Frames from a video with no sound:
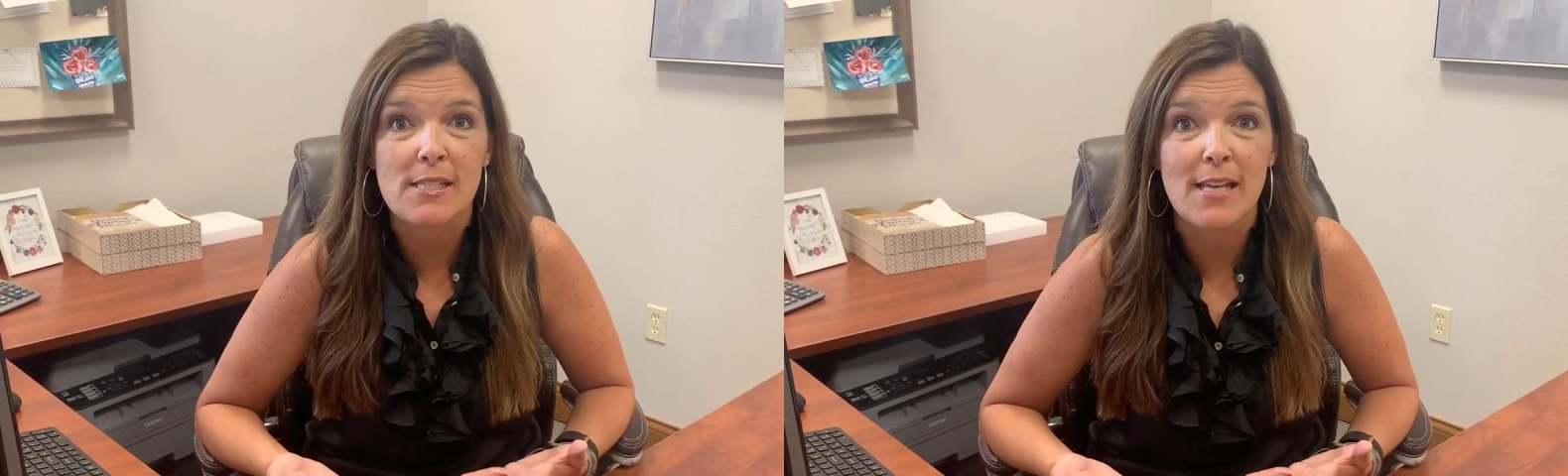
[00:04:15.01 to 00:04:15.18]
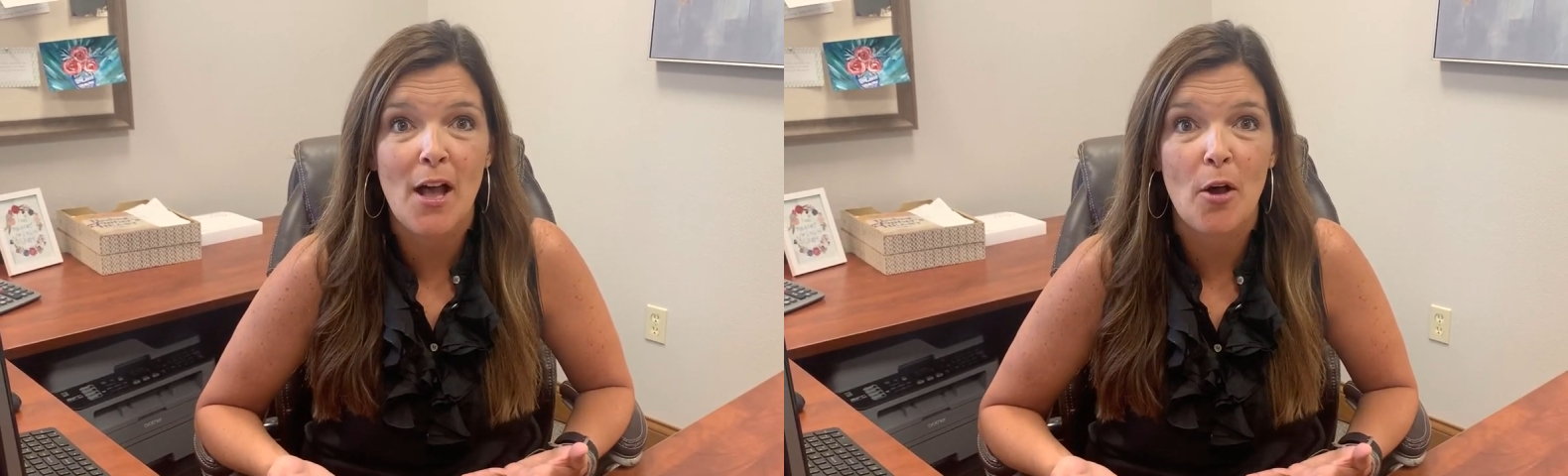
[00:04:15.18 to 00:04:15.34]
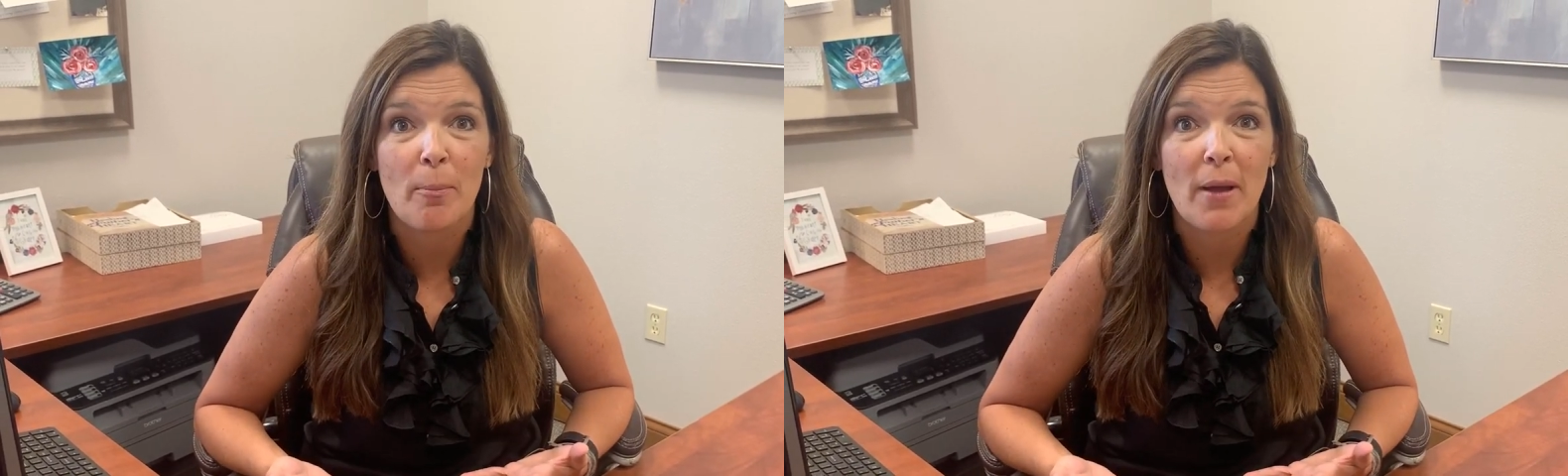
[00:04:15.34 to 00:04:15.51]
to
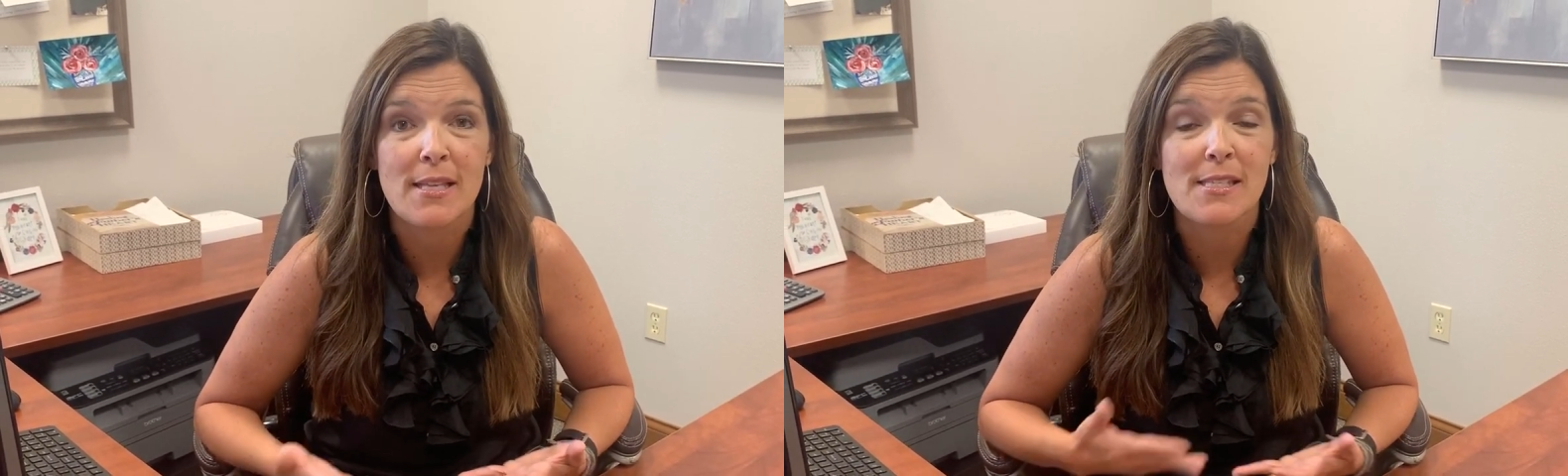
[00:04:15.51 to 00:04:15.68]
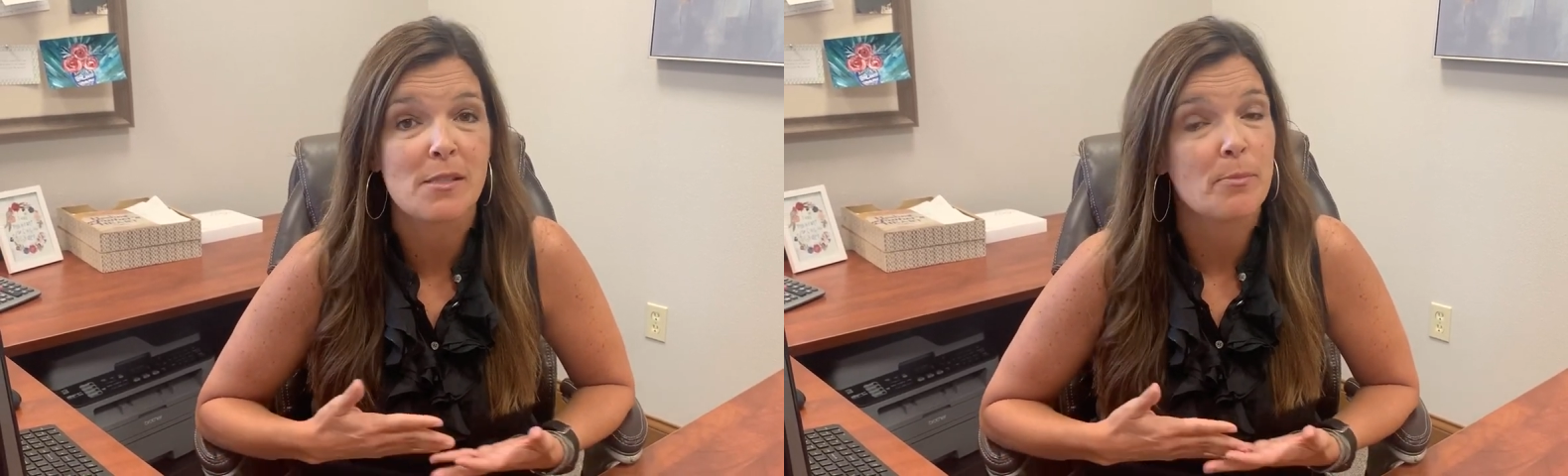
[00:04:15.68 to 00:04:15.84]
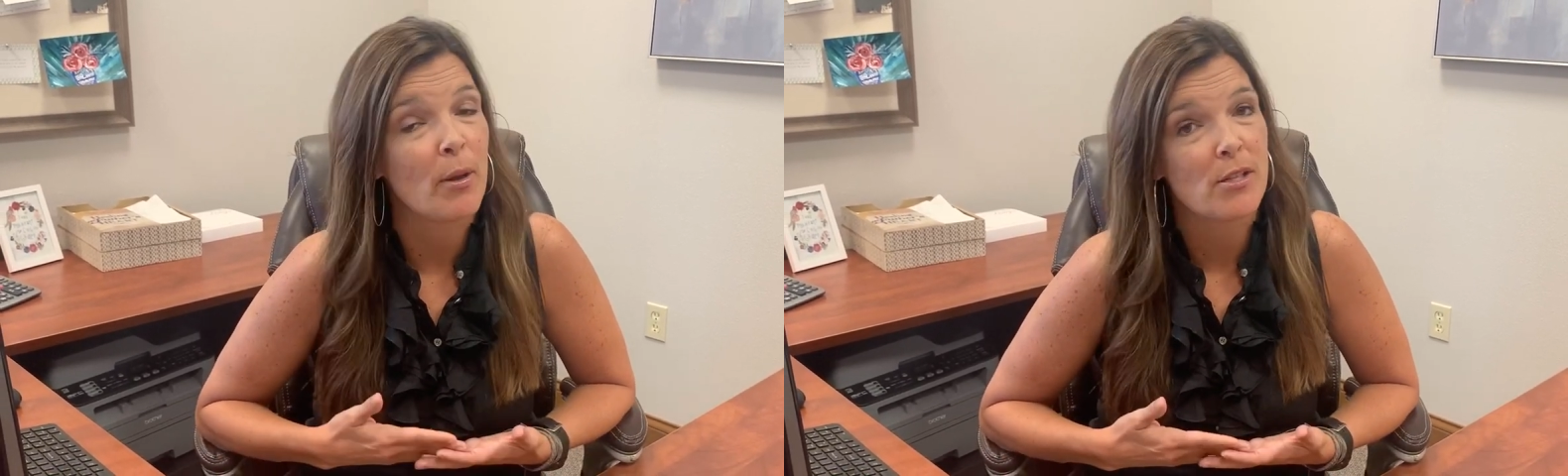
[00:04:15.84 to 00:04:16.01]
help
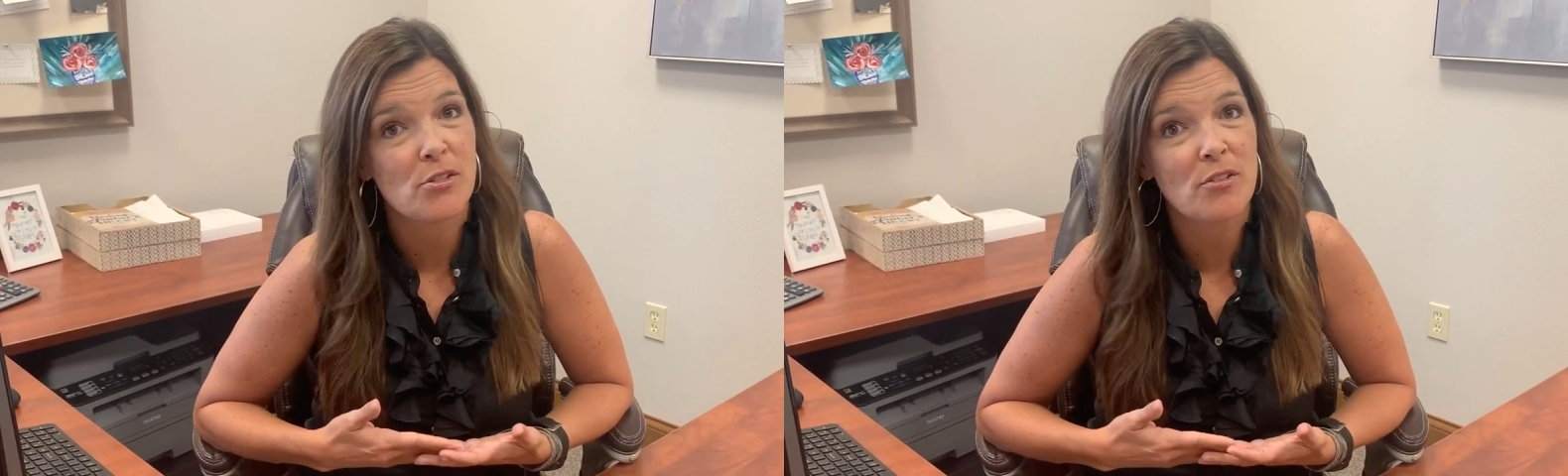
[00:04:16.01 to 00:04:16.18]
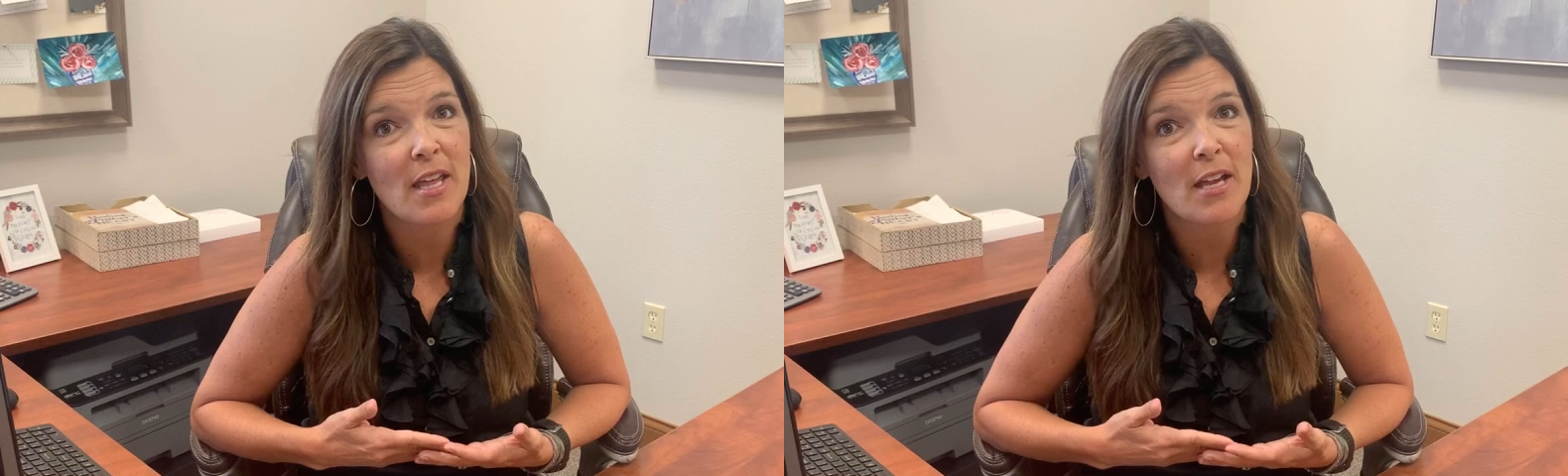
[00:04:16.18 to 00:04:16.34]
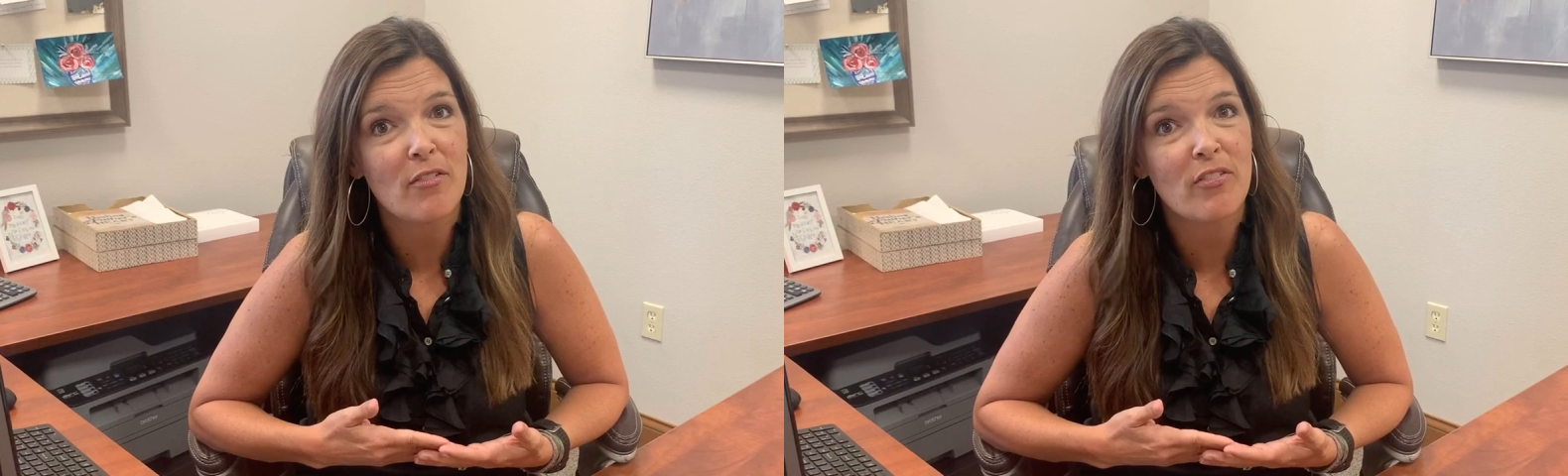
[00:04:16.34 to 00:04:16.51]
us sponsor
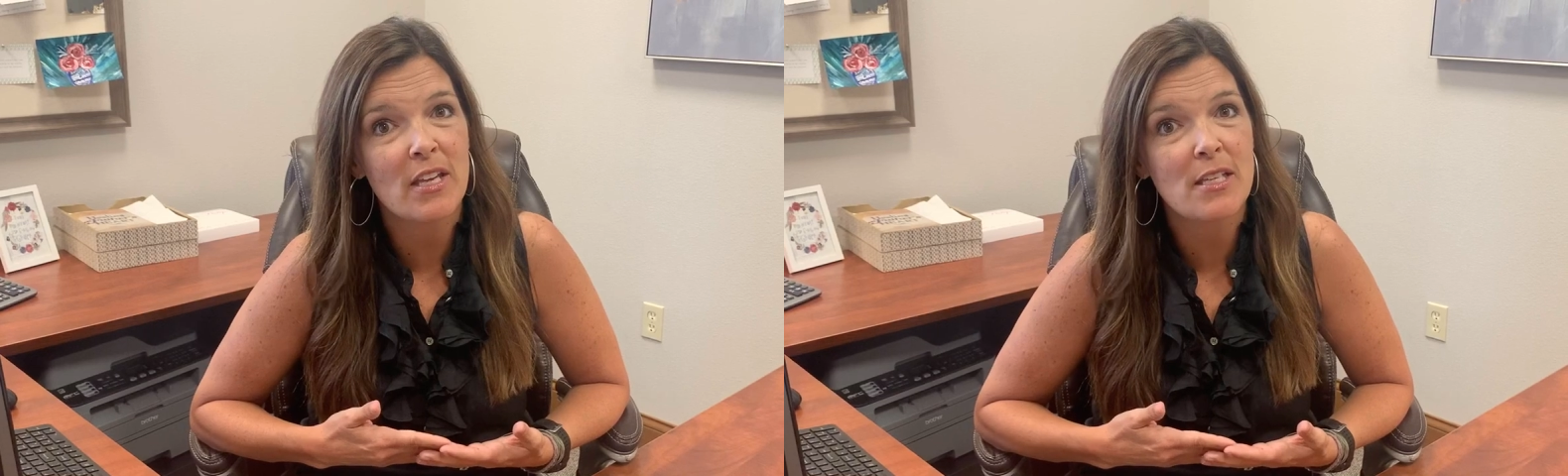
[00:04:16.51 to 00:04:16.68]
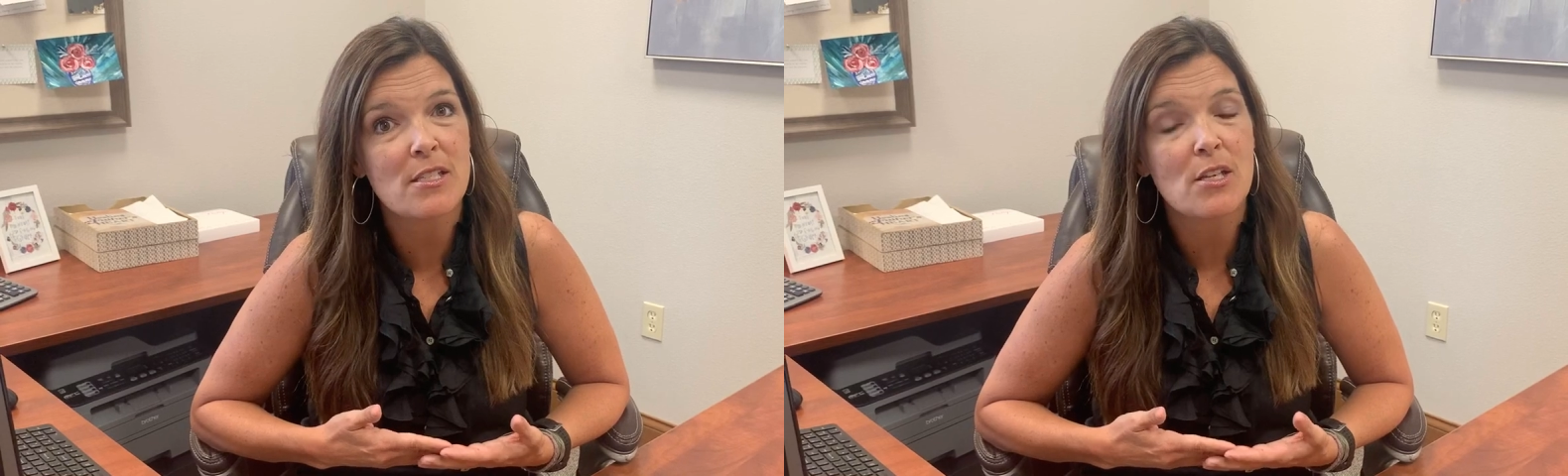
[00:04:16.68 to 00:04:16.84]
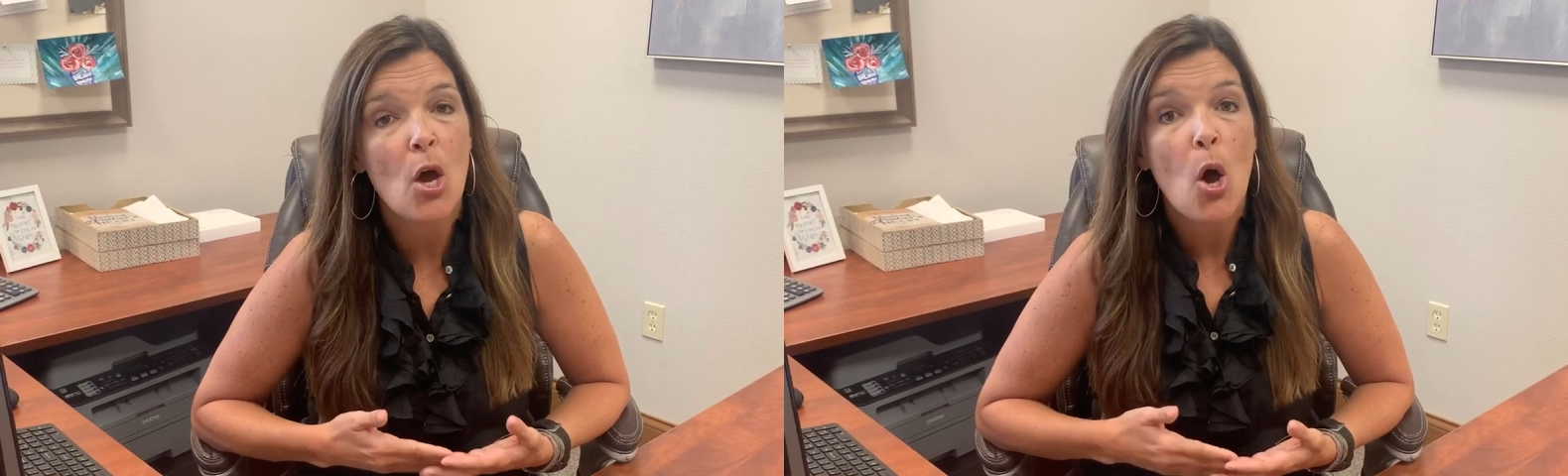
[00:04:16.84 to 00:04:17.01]
that
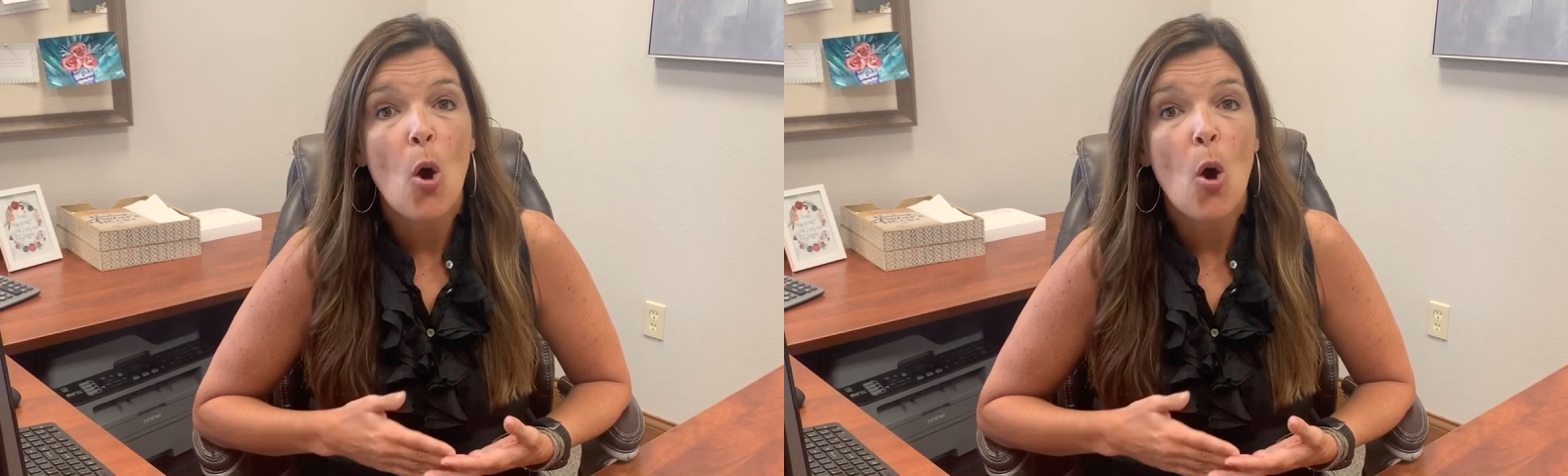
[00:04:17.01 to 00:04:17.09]
event,